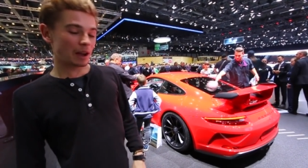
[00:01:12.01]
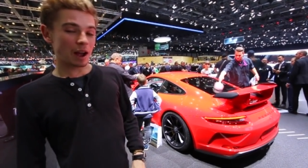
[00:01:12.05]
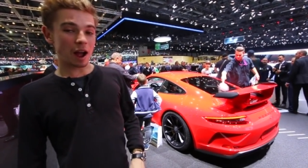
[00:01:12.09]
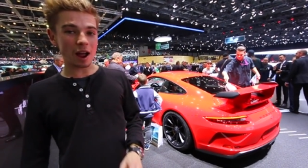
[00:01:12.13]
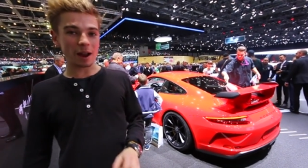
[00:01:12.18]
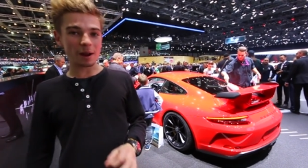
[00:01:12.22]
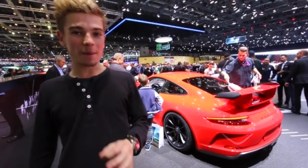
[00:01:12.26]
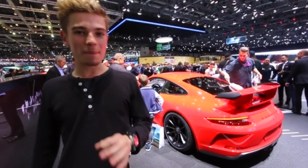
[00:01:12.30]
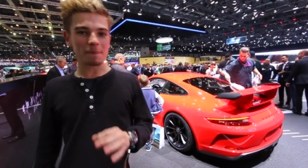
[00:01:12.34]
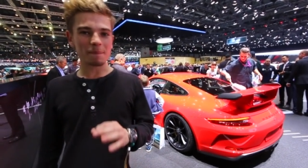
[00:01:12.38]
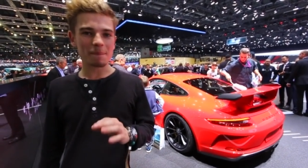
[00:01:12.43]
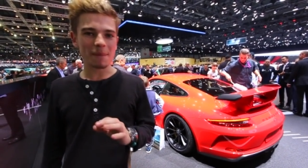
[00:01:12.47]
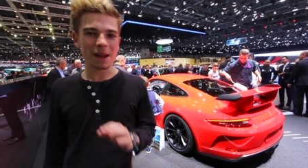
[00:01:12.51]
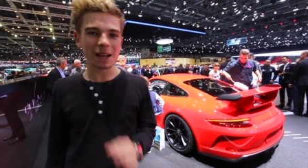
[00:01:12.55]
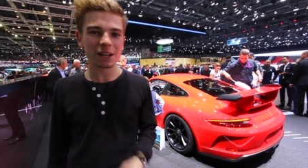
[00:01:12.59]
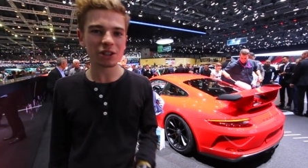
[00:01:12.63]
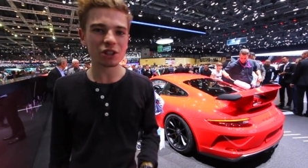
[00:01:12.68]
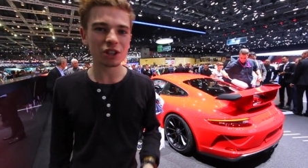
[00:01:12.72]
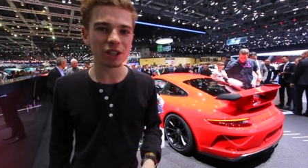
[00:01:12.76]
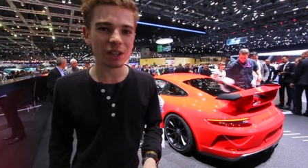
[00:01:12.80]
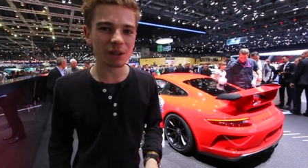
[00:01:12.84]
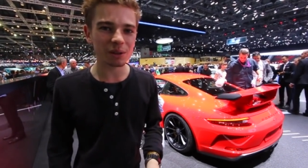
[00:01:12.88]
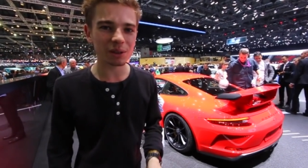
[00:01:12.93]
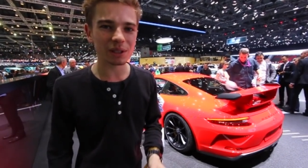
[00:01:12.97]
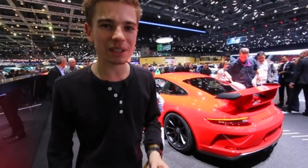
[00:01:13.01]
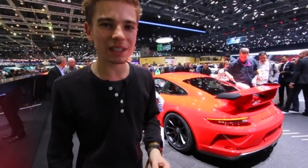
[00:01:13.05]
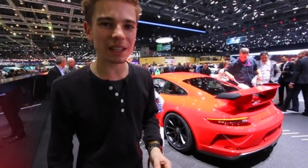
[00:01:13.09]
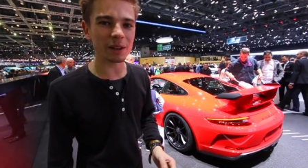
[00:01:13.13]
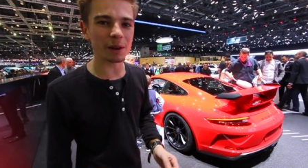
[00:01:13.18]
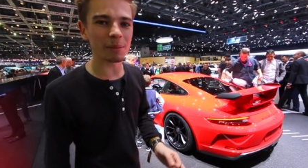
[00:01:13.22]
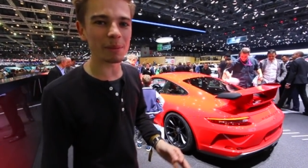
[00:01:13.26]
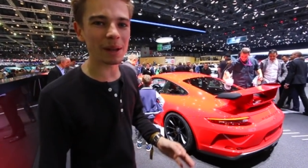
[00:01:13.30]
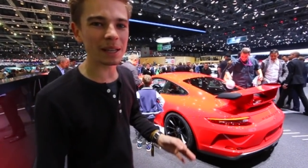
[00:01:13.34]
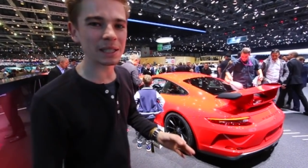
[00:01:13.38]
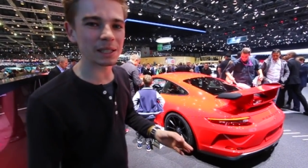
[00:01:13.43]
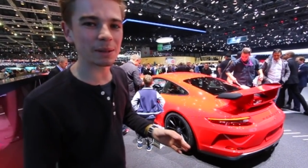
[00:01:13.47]
I imagine it will
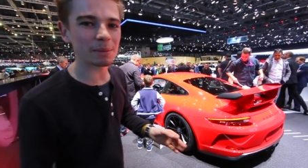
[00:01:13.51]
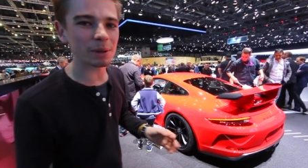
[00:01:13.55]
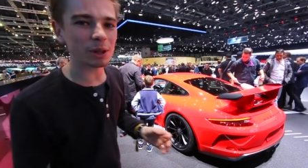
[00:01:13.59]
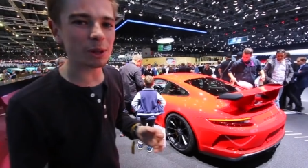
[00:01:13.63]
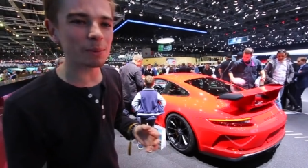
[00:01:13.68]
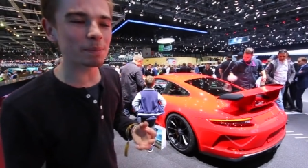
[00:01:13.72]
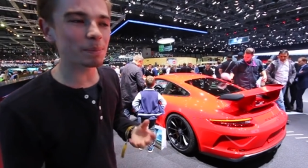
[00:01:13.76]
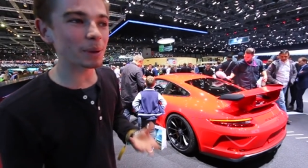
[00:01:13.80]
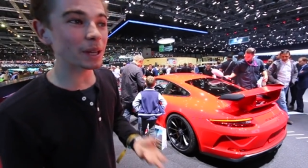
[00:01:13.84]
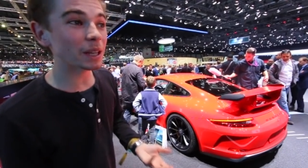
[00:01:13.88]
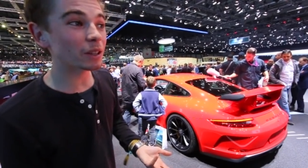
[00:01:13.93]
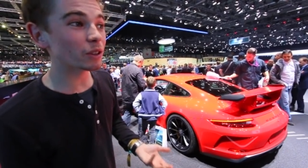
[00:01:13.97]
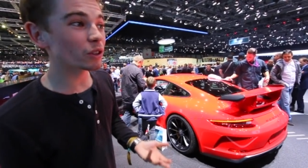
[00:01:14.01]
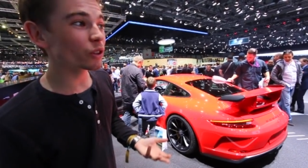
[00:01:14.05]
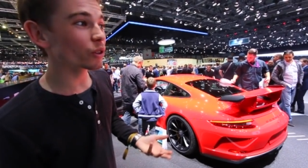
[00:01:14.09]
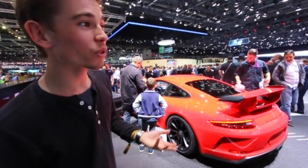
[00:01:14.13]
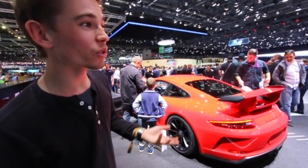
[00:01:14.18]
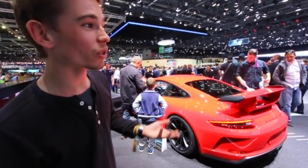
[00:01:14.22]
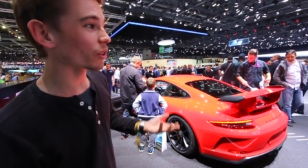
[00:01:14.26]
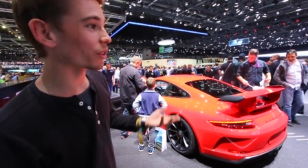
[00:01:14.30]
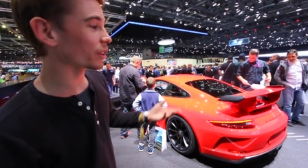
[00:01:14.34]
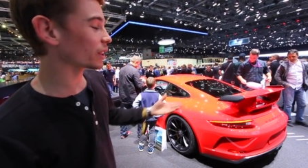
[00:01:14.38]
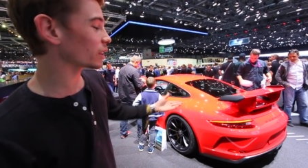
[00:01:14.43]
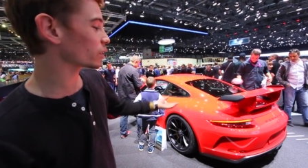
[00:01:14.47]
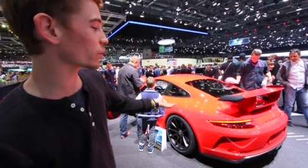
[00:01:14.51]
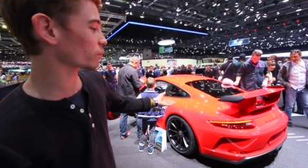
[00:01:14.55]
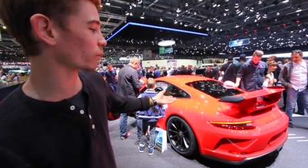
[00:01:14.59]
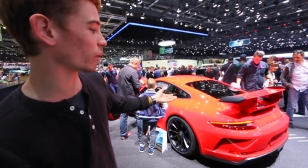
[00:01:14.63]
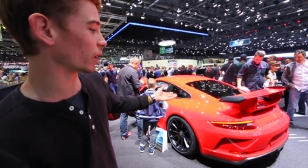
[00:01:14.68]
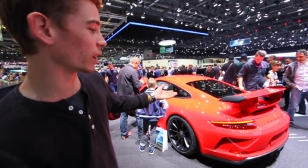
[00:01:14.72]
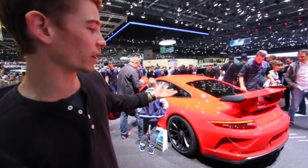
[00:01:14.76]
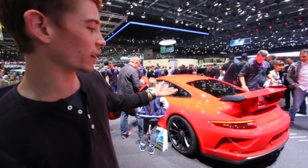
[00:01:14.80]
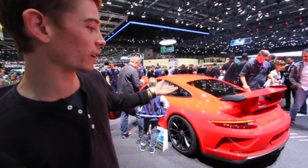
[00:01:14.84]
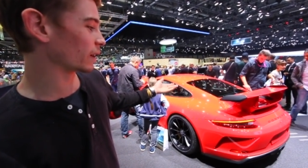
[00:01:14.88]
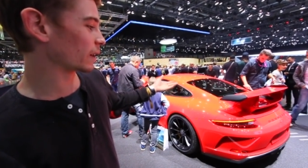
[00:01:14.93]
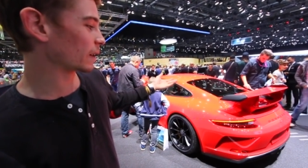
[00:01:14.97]
sound amazing, but the big news on this
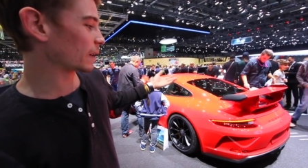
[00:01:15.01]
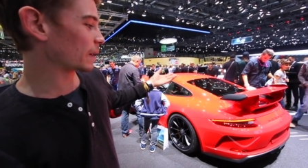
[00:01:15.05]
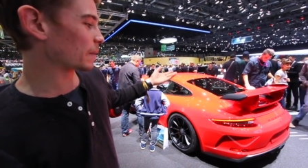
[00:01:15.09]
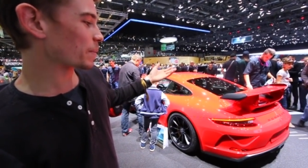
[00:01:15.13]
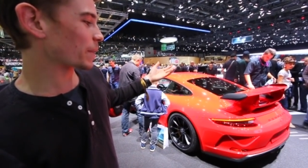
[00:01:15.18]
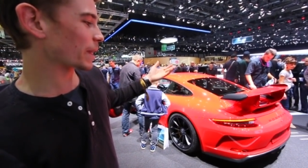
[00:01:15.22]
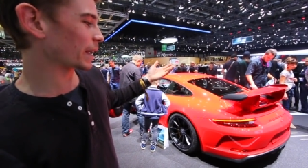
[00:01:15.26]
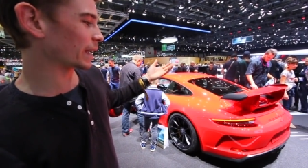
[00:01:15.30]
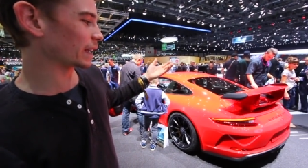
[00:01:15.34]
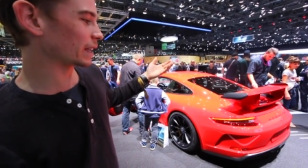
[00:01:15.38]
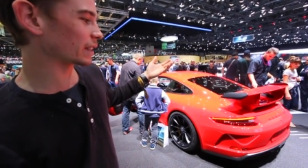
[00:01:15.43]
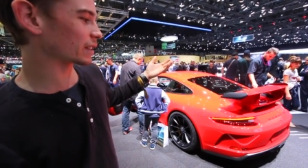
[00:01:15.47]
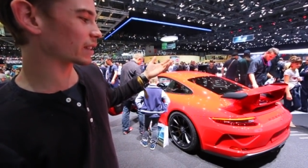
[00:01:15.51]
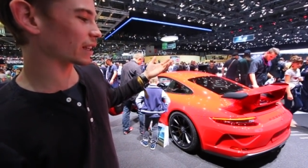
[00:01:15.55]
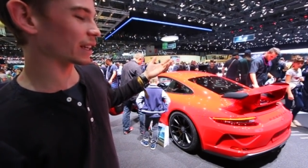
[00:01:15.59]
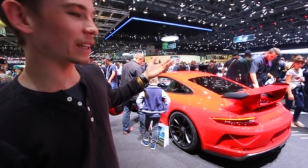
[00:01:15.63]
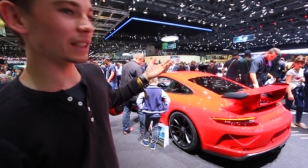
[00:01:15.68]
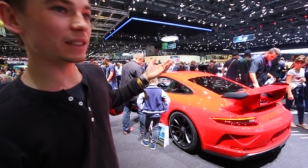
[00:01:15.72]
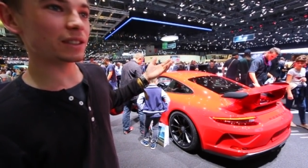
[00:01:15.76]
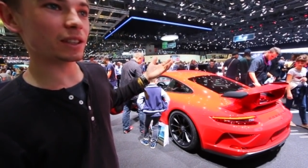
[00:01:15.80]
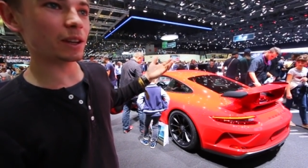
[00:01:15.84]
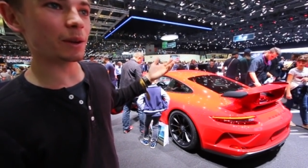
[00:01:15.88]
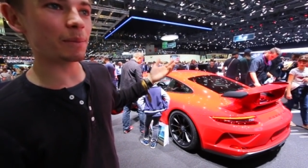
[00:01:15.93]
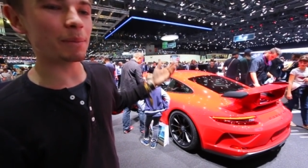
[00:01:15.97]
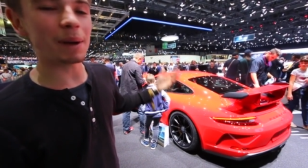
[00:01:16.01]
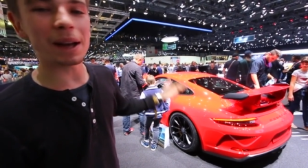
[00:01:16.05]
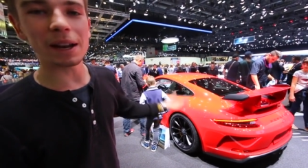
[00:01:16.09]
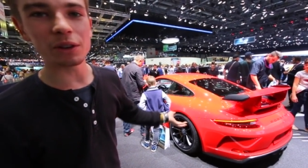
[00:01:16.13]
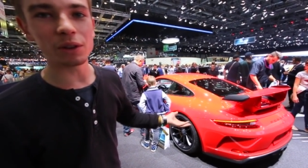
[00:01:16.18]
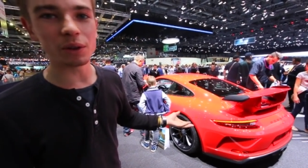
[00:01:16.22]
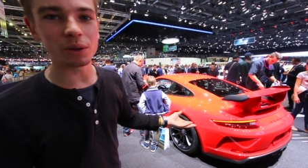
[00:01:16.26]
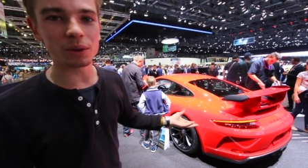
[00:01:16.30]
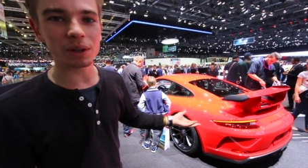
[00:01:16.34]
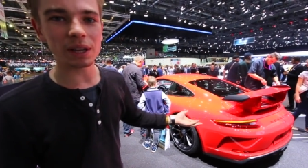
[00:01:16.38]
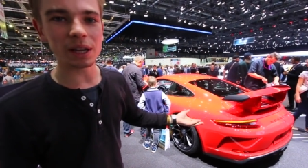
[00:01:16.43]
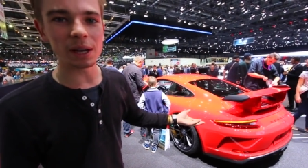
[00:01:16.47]
one is it's a
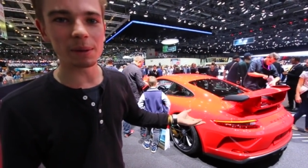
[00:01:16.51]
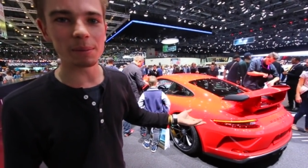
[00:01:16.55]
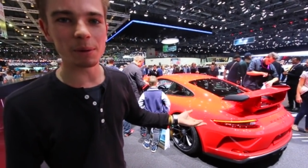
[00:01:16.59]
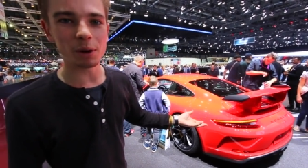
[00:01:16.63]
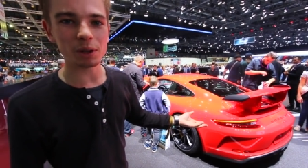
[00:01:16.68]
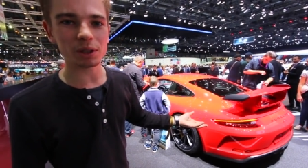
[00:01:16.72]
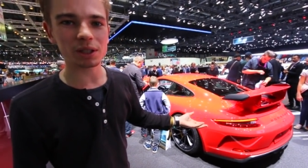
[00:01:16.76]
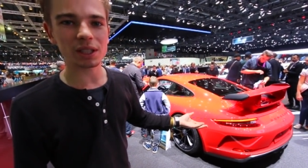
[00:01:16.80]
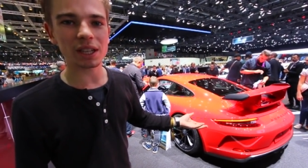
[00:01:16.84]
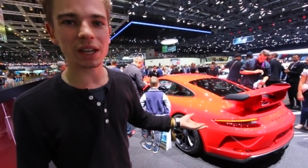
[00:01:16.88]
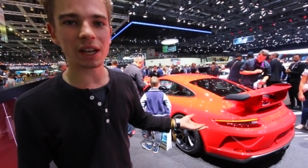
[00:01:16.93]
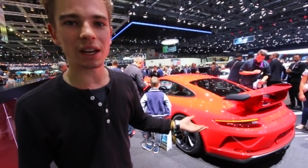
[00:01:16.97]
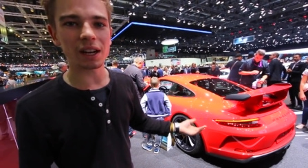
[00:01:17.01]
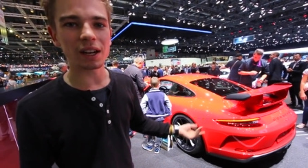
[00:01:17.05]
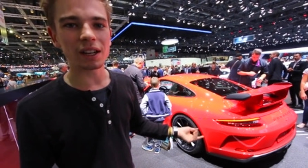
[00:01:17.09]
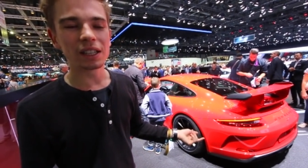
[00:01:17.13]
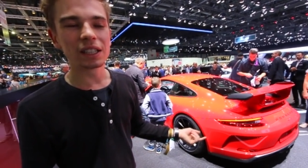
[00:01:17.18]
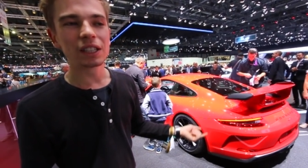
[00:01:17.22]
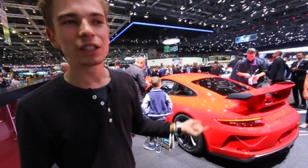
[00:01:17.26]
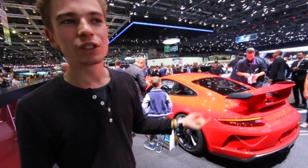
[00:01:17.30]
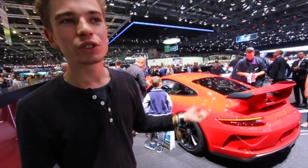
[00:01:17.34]
manual gearbox car.